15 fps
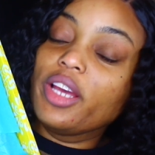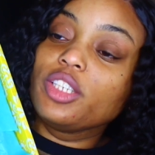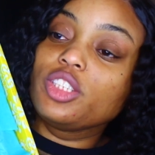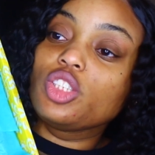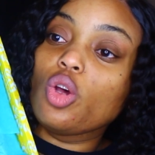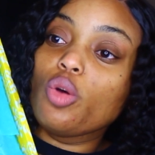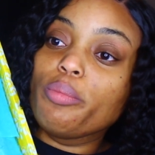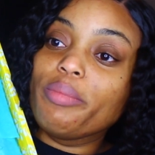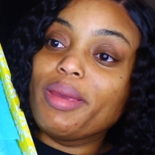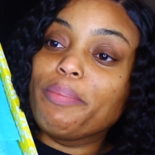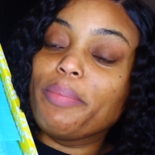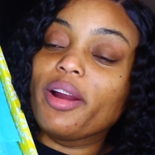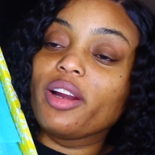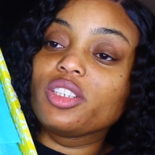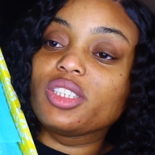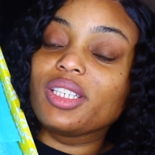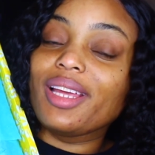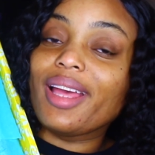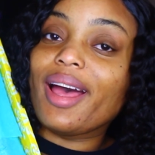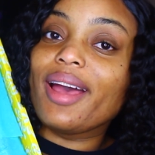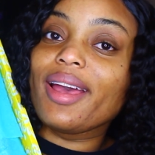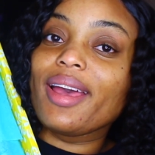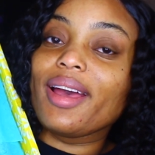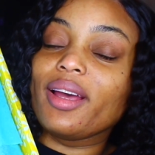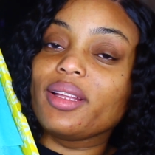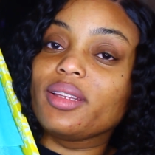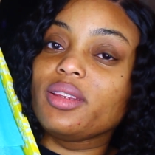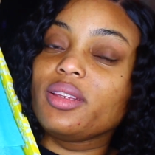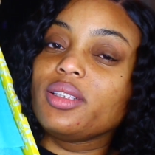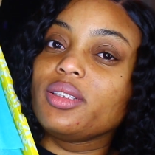So me personally, I
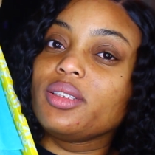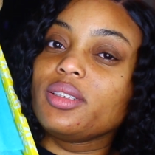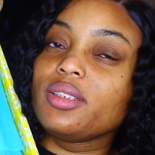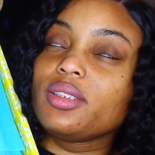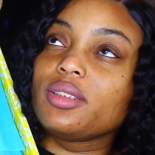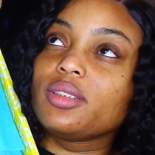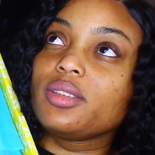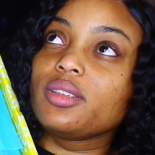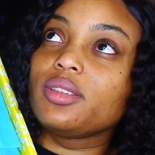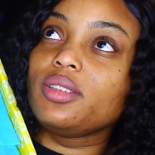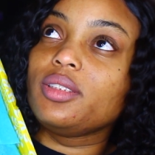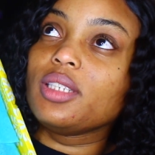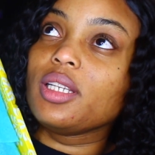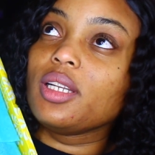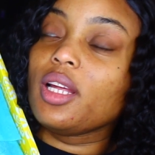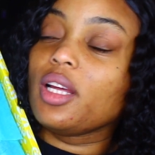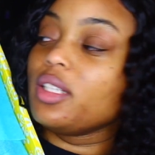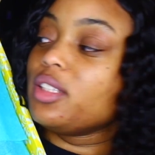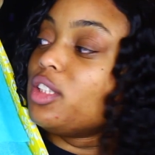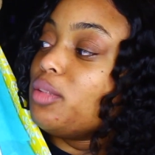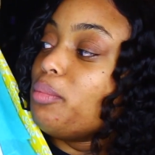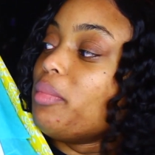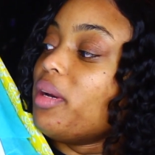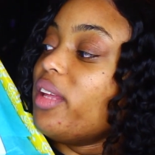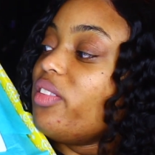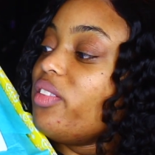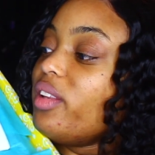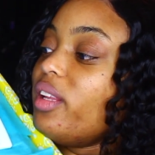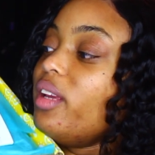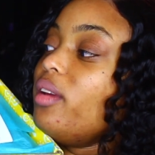got the deluxe
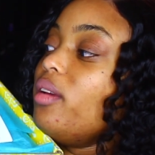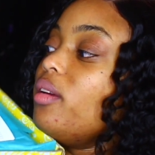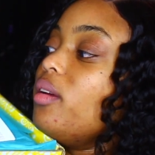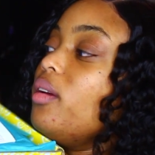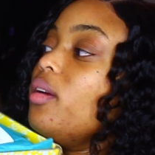monthly,